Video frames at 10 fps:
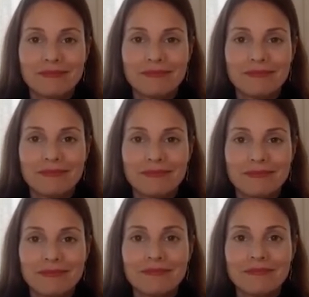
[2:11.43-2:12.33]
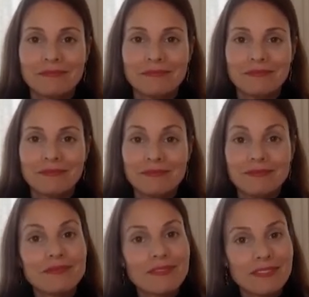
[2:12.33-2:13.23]

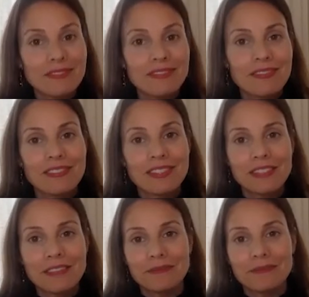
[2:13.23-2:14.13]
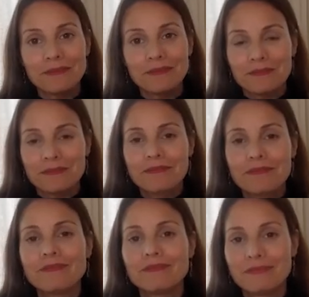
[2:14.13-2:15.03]

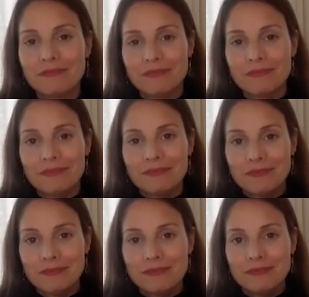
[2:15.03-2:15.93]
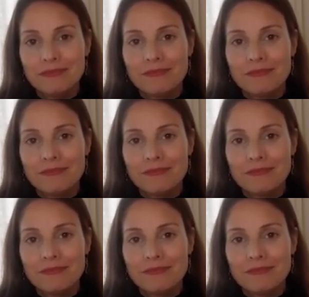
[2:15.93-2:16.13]
This person isn't speaking.